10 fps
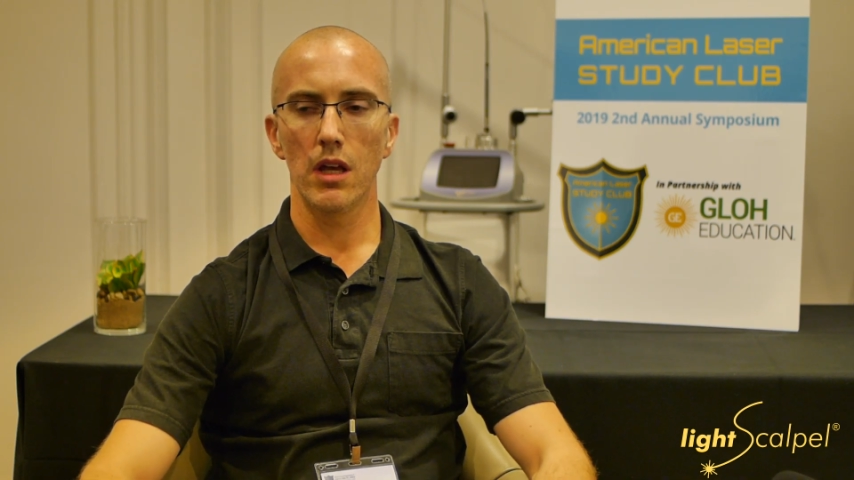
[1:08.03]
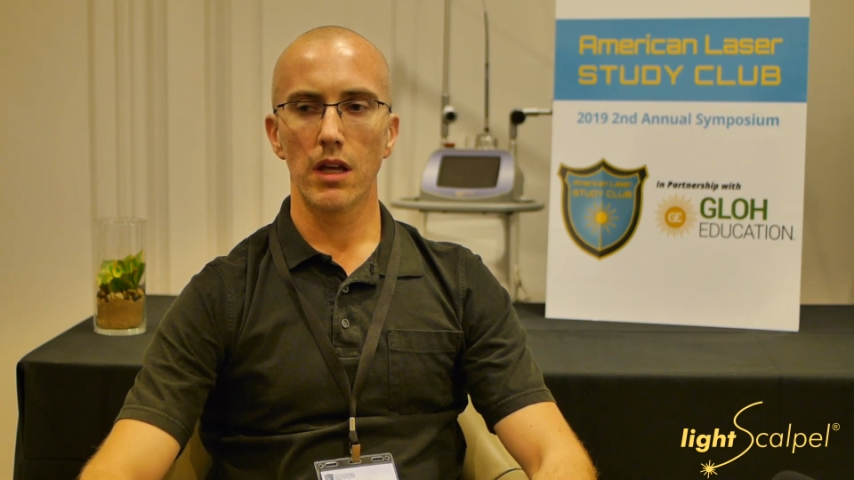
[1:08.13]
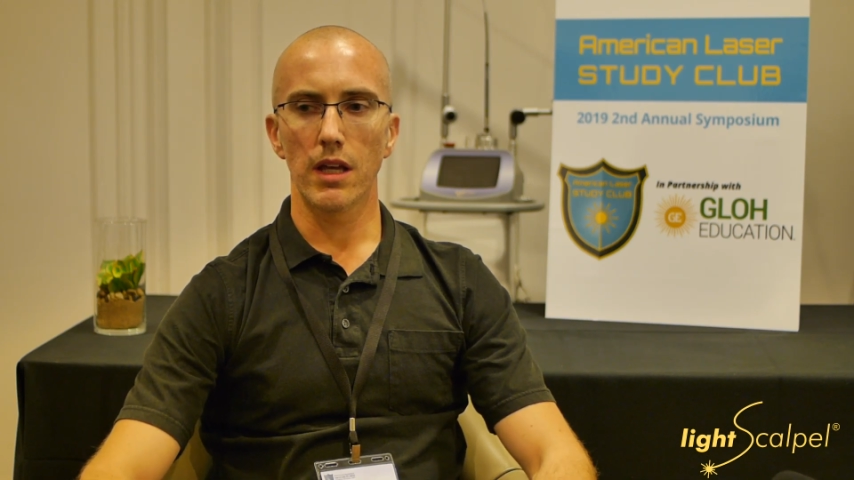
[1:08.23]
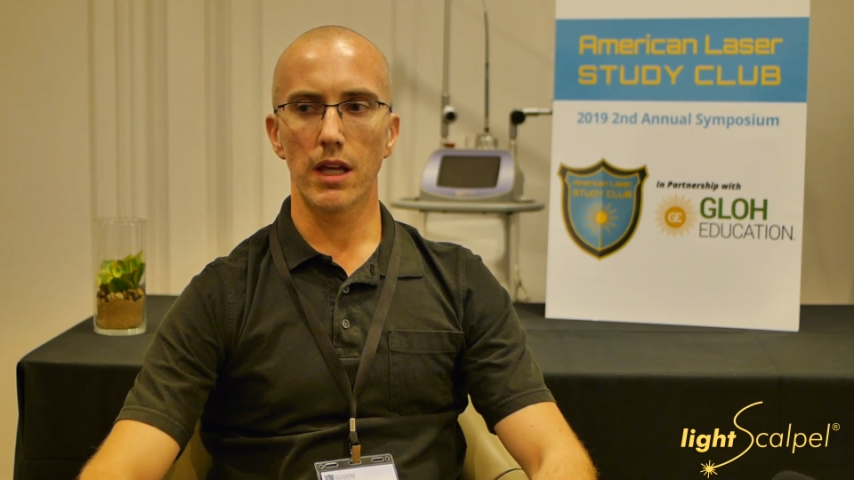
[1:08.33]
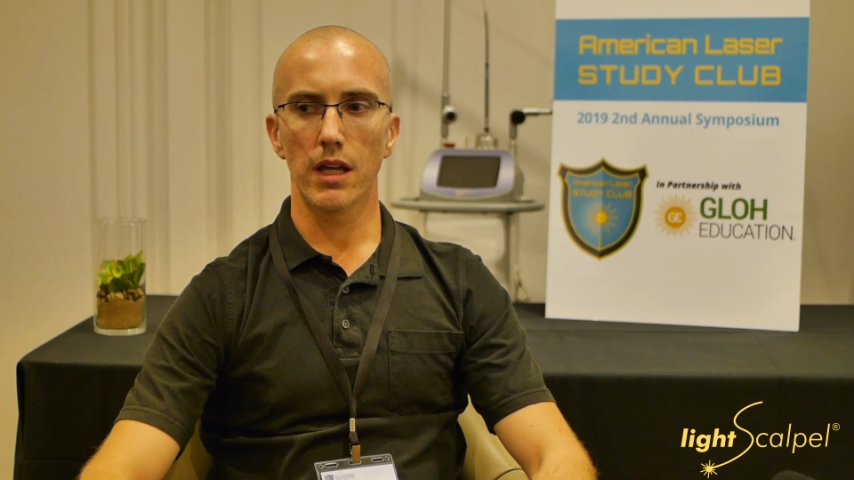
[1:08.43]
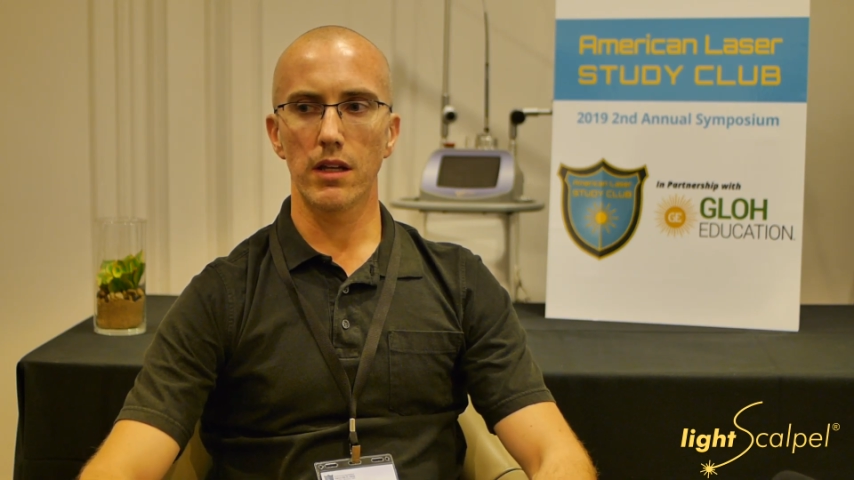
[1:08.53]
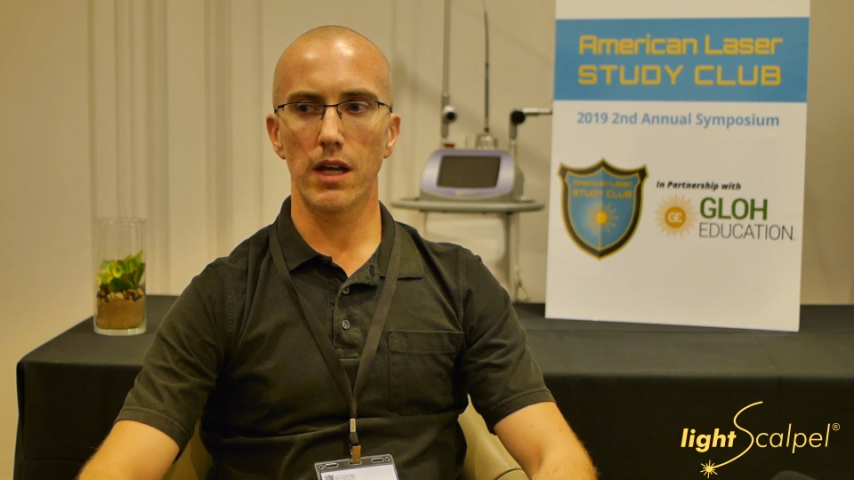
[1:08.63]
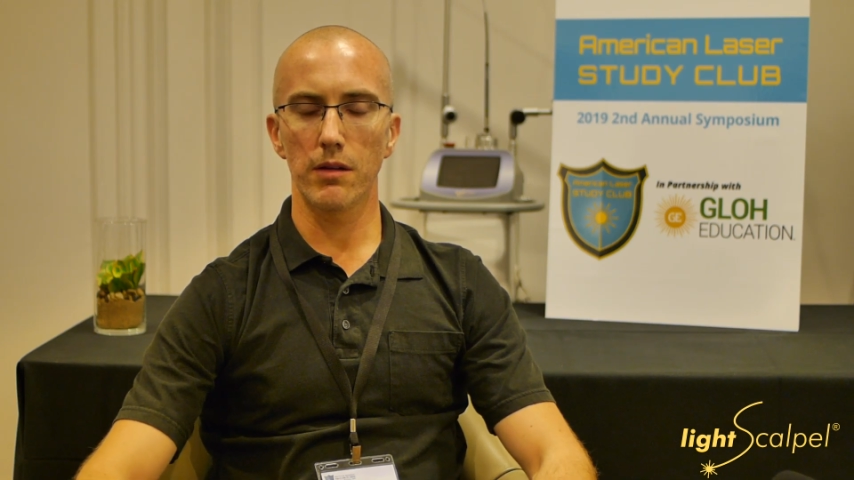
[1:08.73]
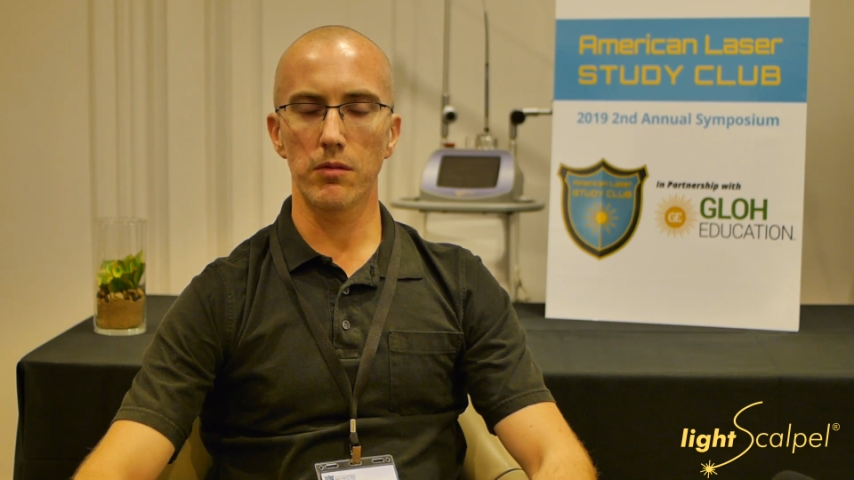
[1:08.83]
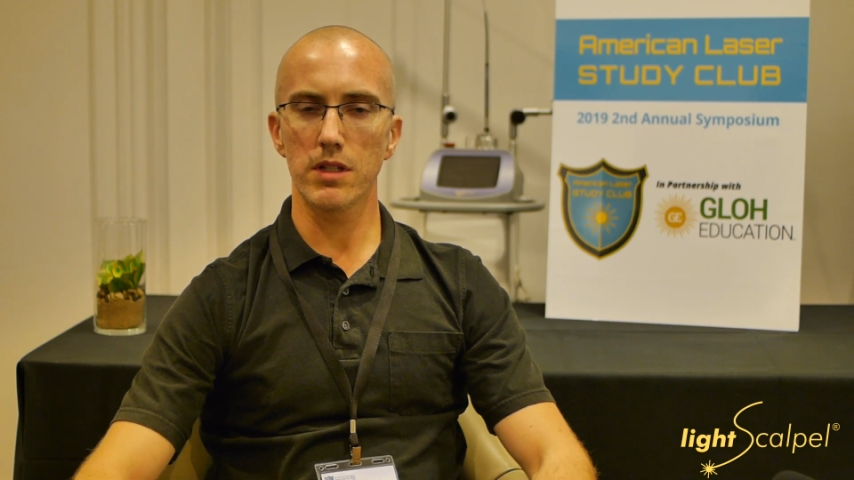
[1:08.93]
And
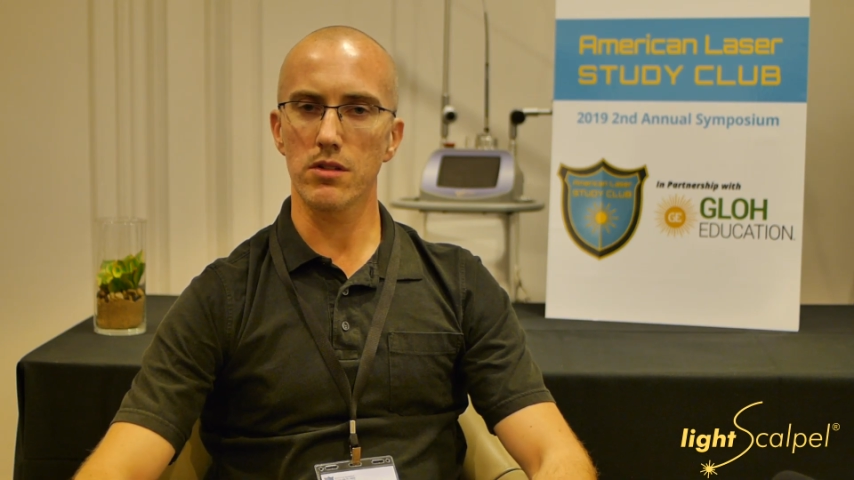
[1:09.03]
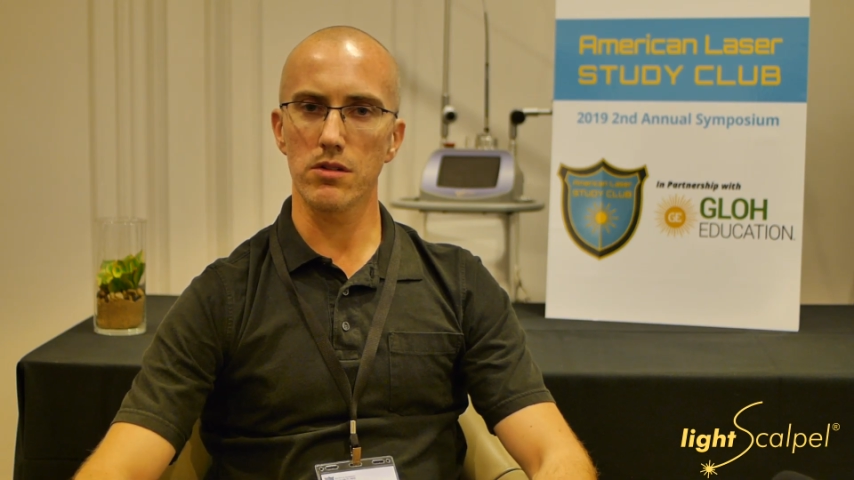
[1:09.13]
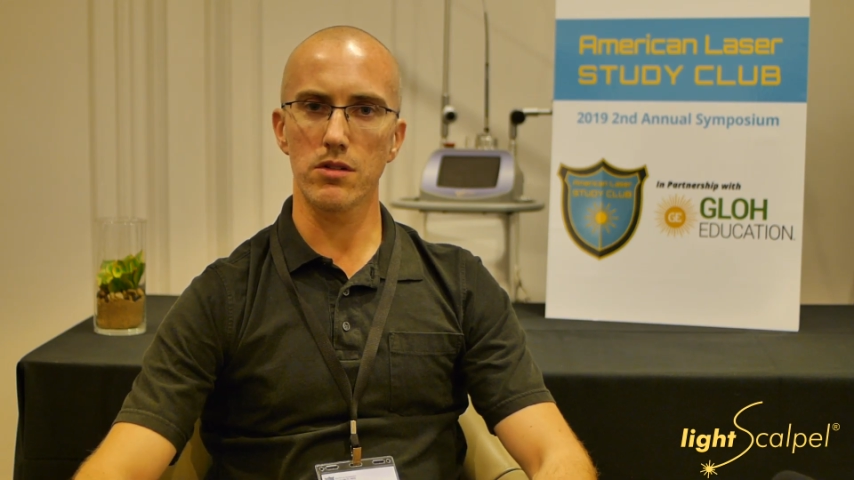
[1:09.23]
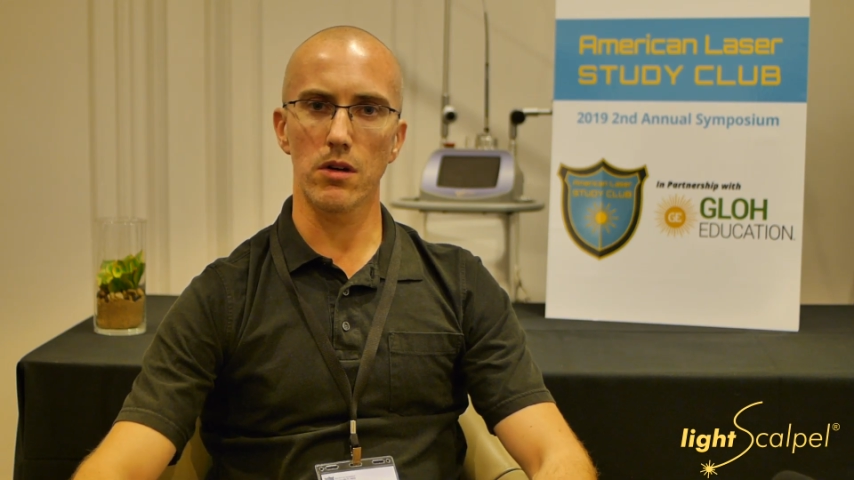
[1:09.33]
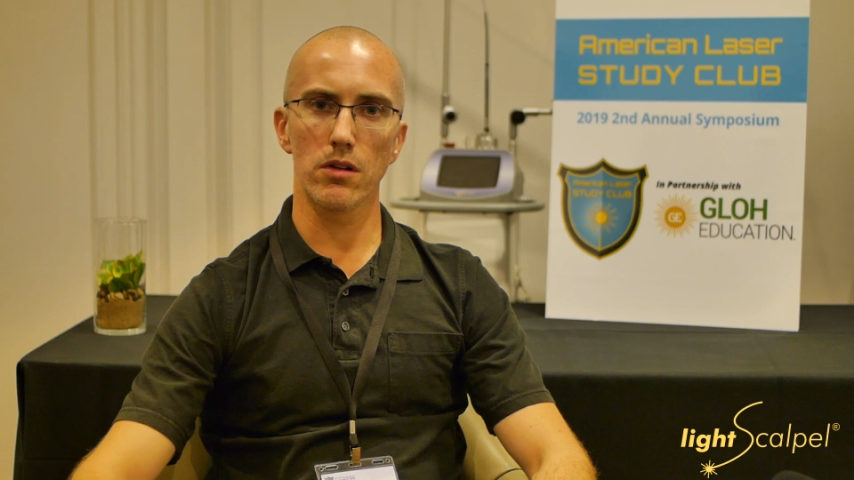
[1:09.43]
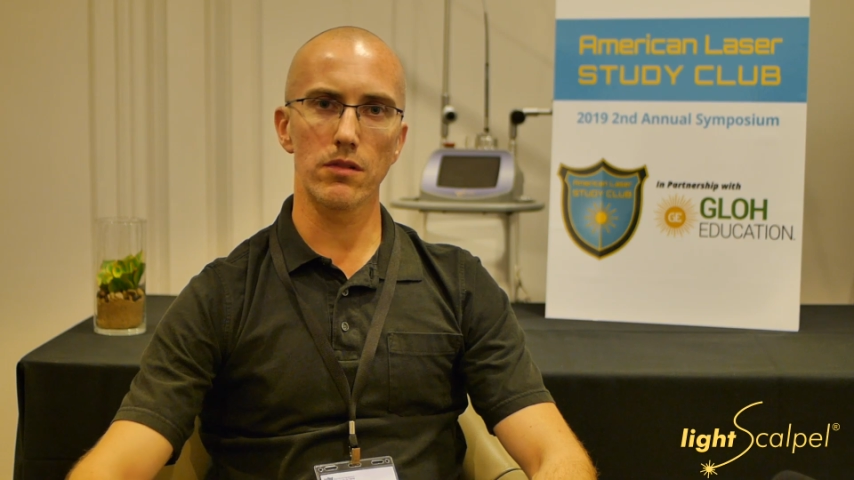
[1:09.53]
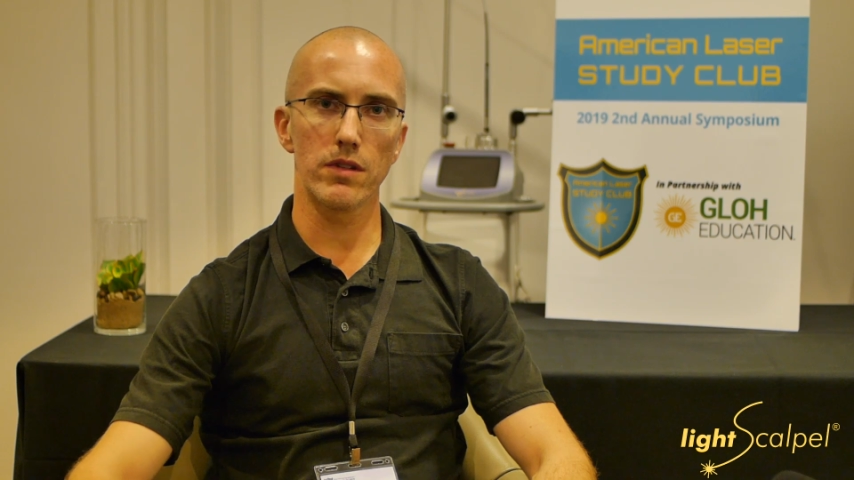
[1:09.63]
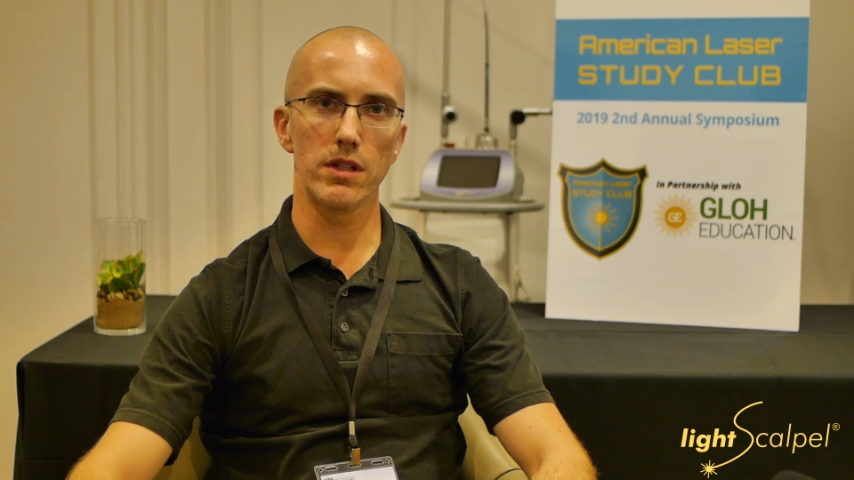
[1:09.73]
I researched all of the